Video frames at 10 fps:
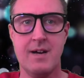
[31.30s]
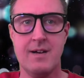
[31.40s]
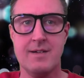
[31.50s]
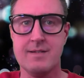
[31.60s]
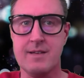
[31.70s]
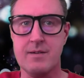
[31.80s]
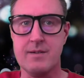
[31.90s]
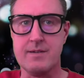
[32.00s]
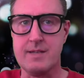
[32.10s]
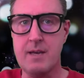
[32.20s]
The
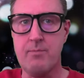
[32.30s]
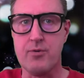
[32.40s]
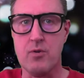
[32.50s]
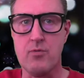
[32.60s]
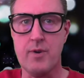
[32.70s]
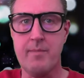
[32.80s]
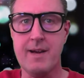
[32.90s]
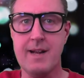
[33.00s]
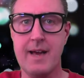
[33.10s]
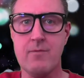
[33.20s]
C programming
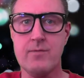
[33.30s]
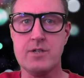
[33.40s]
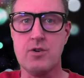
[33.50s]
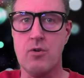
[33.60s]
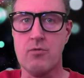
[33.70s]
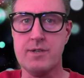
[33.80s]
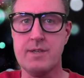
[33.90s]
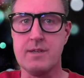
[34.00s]
language holds